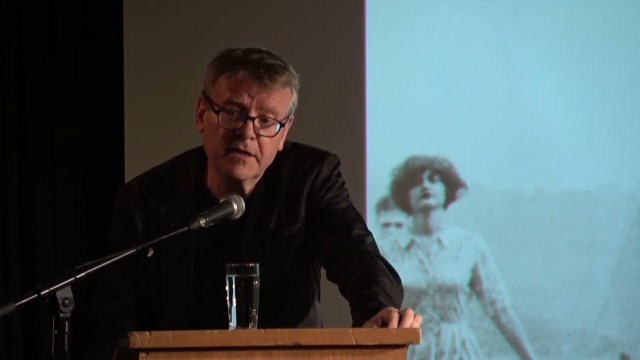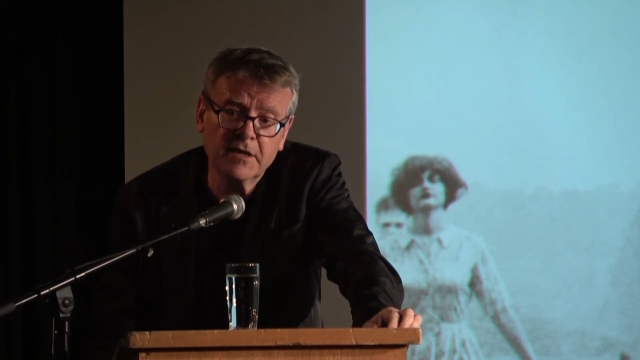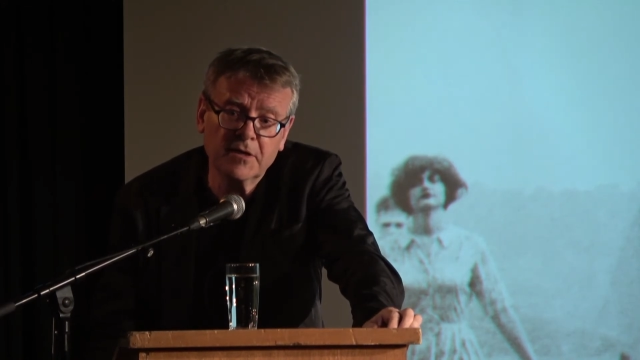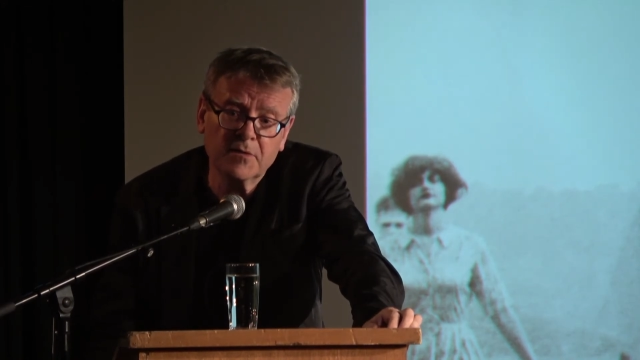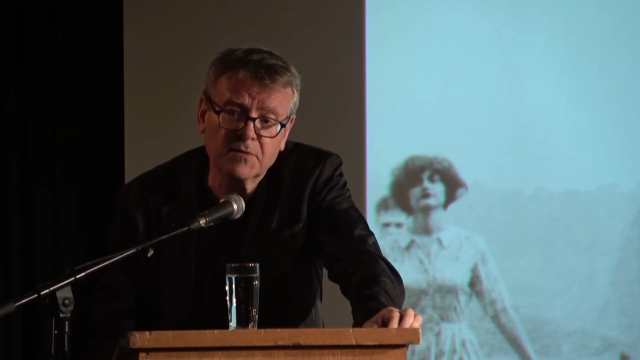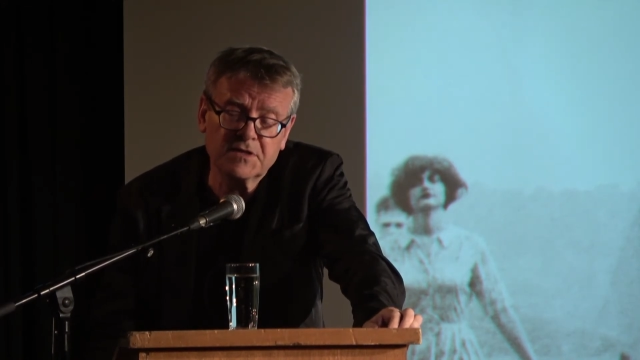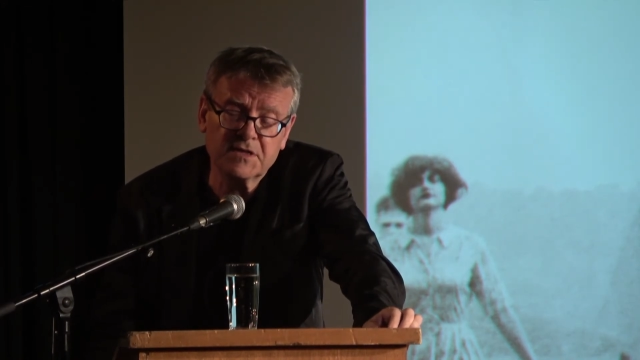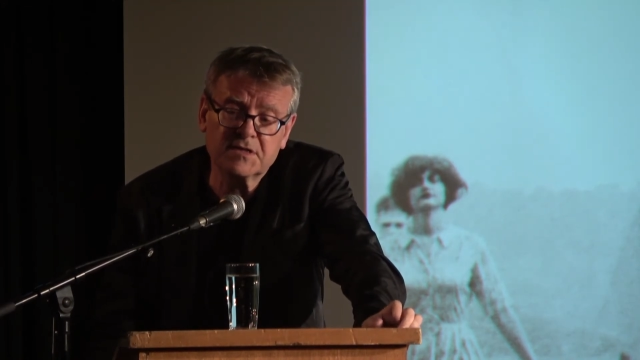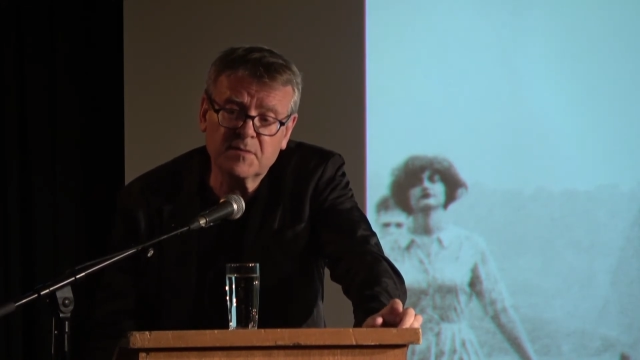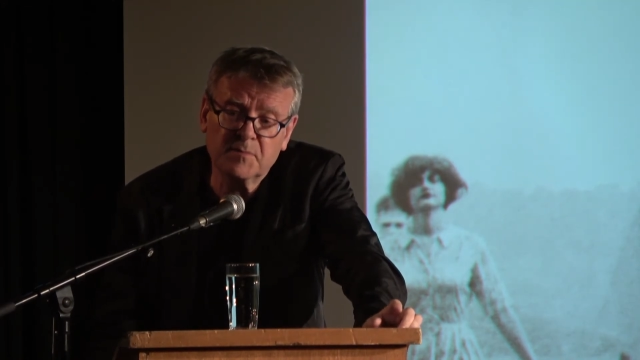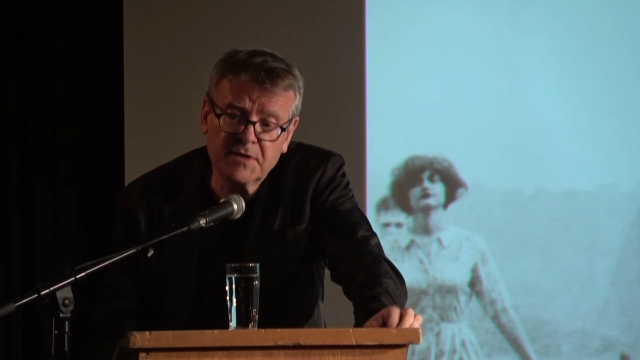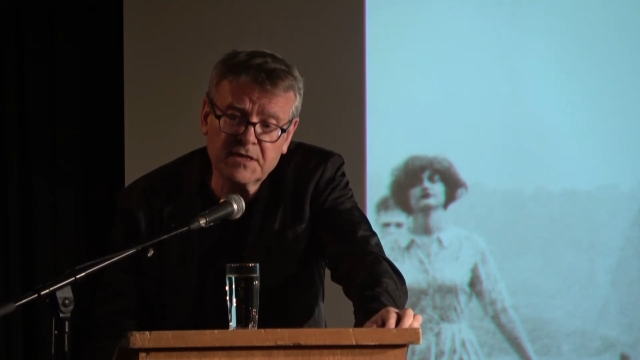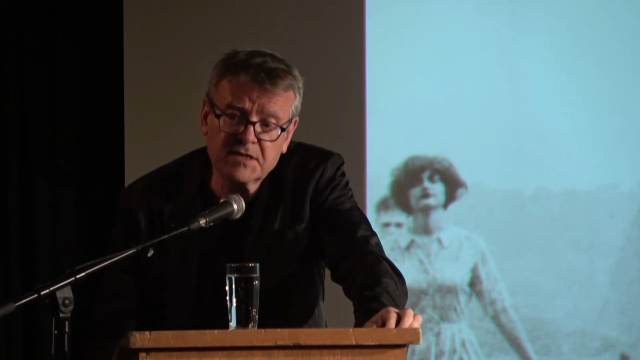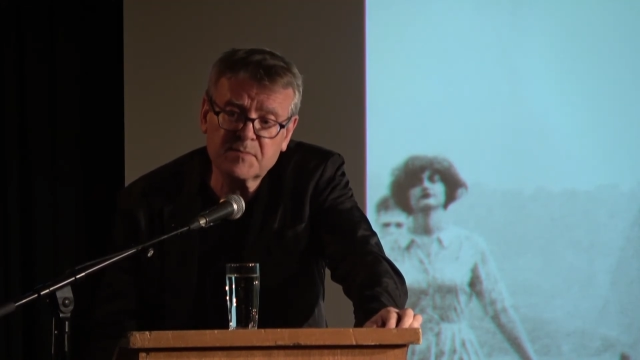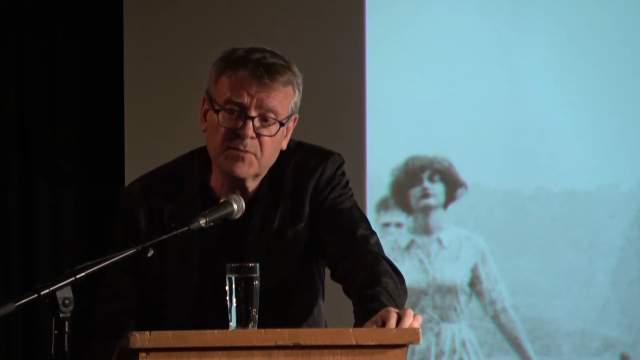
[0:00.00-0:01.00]
which is the
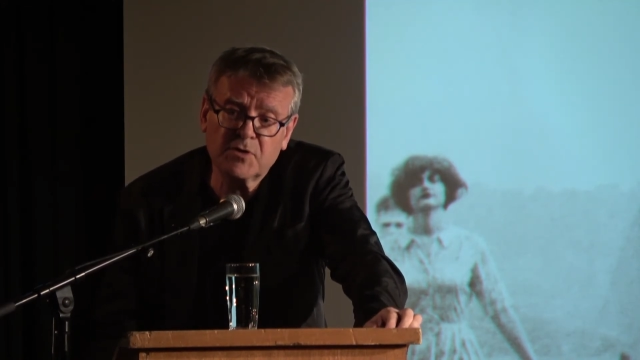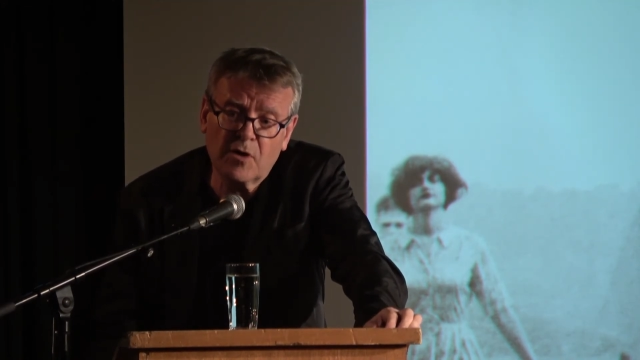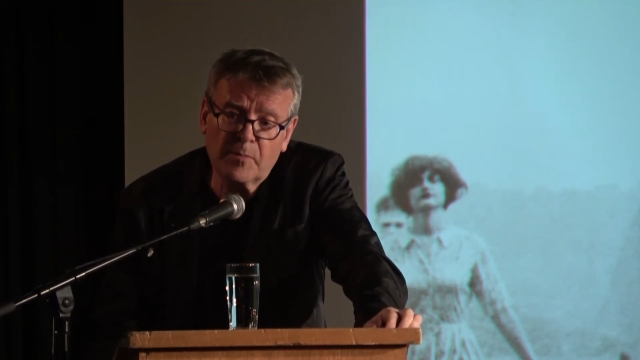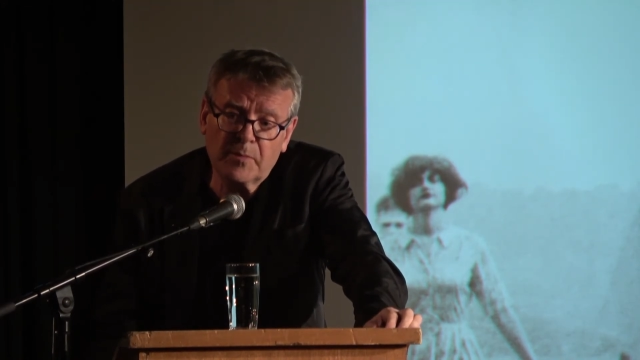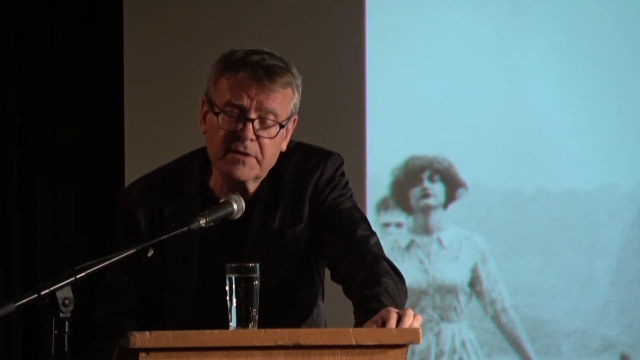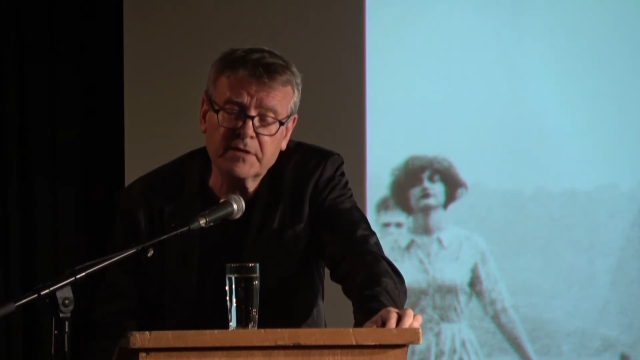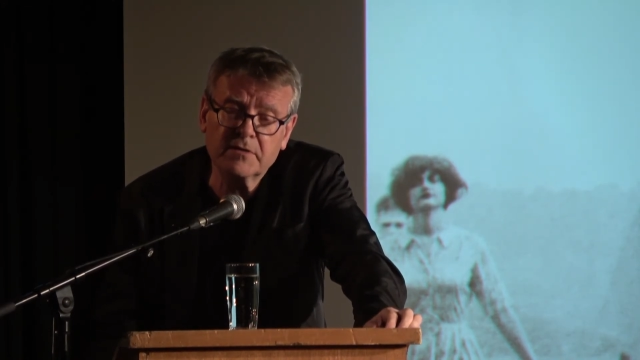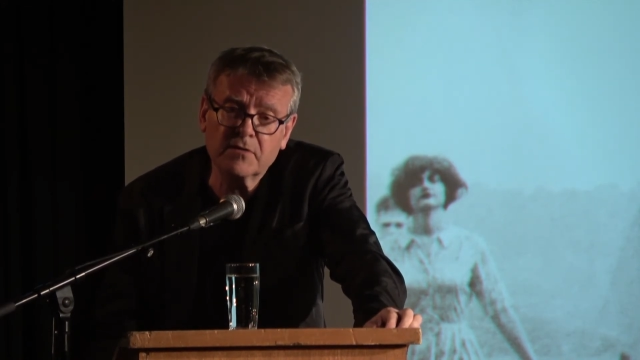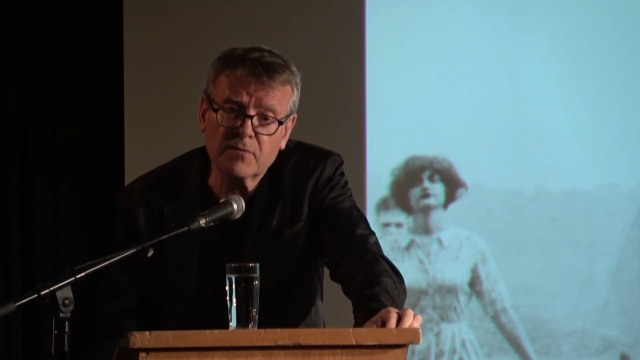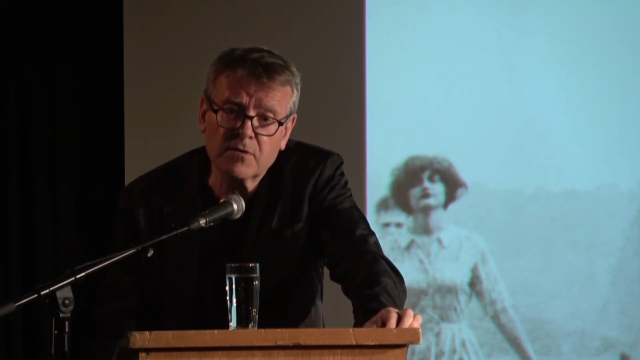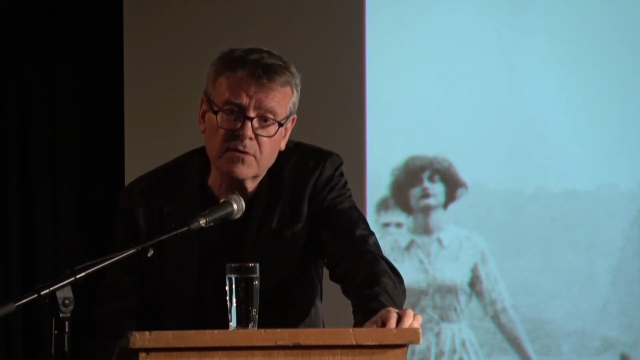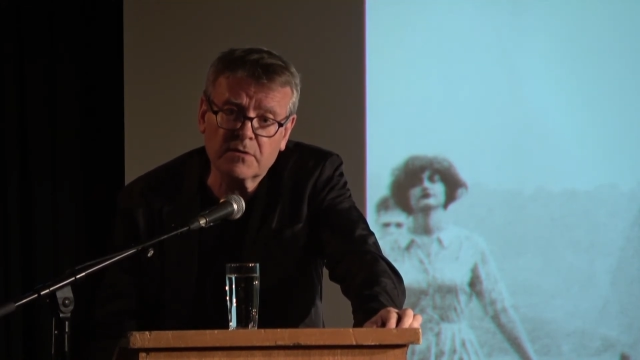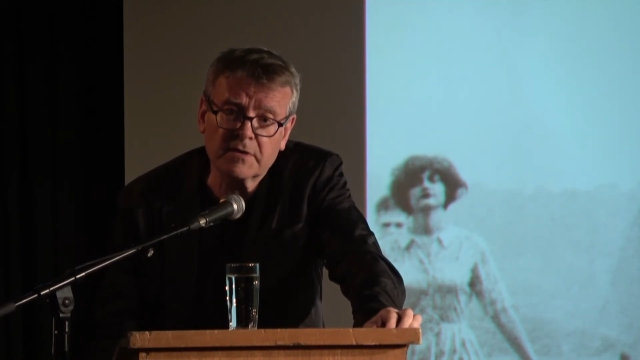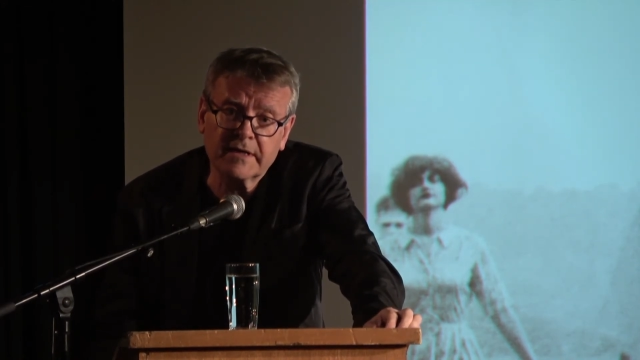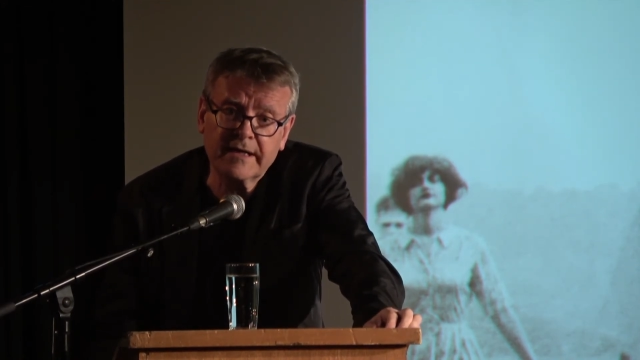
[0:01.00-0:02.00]
biggest monopoly in the
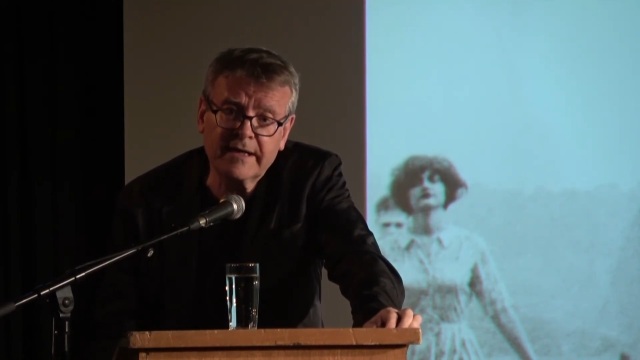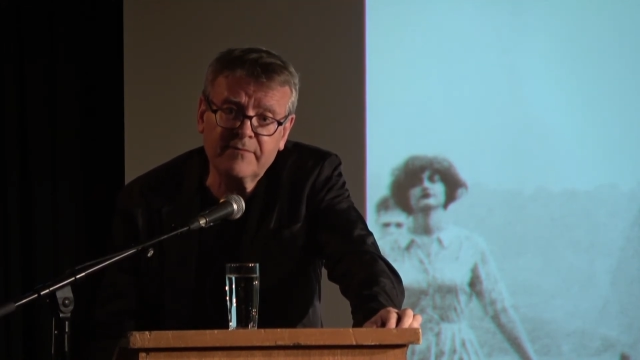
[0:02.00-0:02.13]
world, and